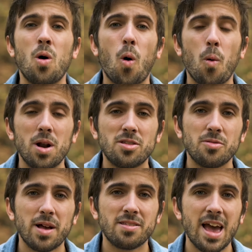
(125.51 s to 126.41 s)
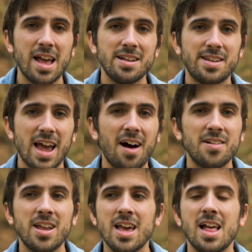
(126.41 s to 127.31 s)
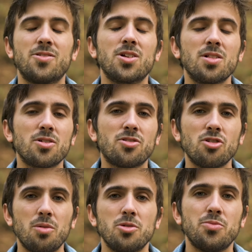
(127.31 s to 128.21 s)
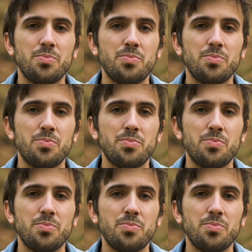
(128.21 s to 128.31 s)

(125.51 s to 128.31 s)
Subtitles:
or when it's about to head down. It's going to look so much